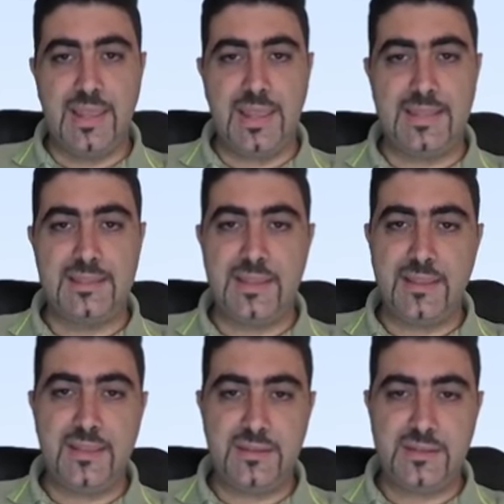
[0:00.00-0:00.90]

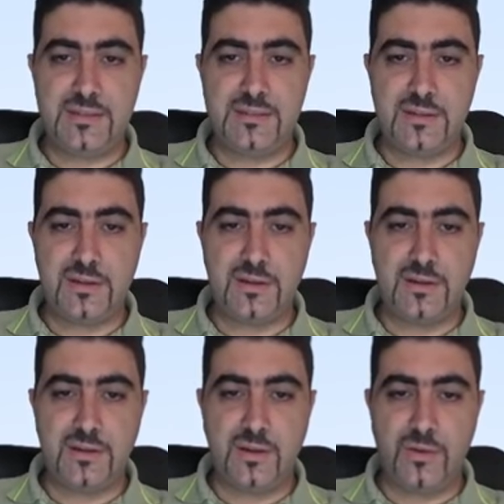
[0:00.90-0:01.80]
And this is
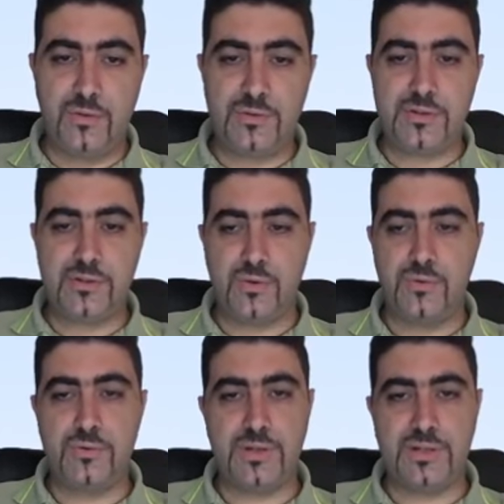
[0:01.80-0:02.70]

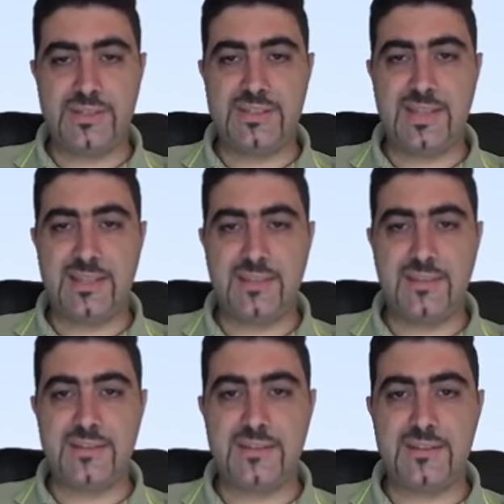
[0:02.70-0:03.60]
also, to an extent,
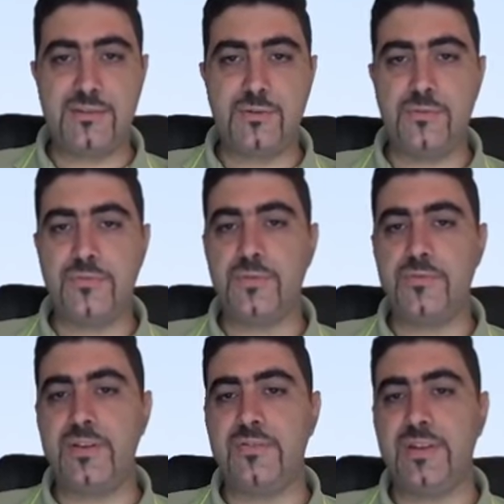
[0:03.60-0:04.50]
this is a tool for
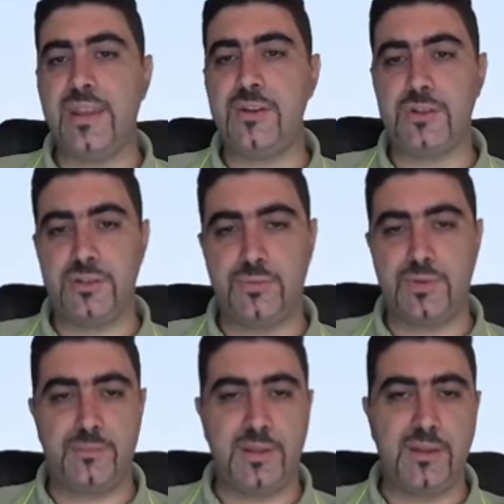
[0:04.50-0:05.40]
verification as
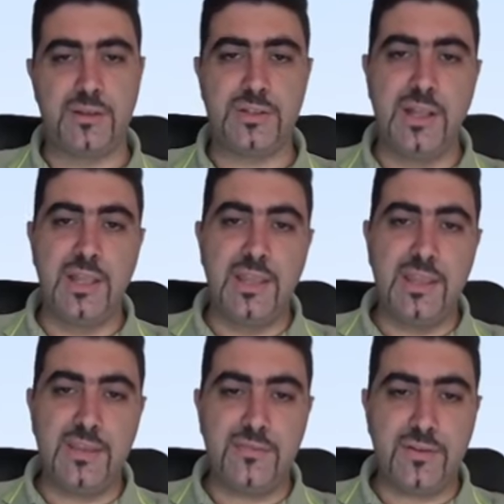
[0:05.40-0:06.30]
well, because
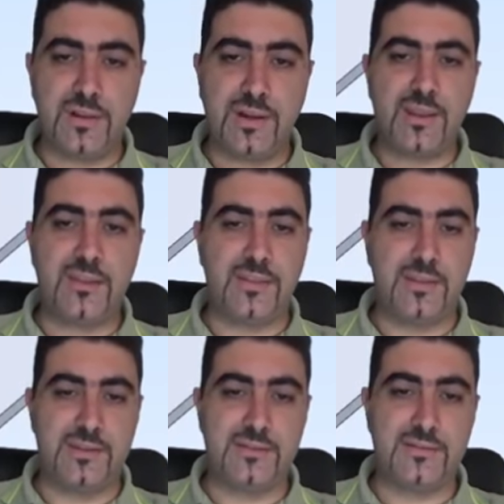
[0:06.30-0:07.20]
if you click on
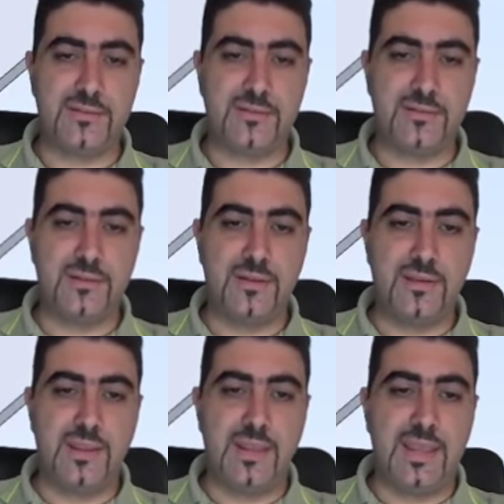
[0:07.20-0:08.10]
this
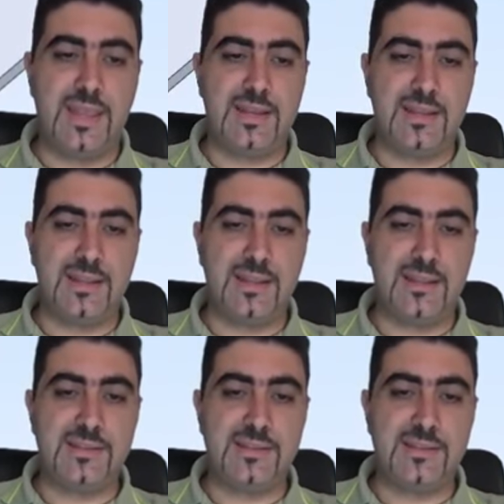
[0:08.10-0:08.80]
and it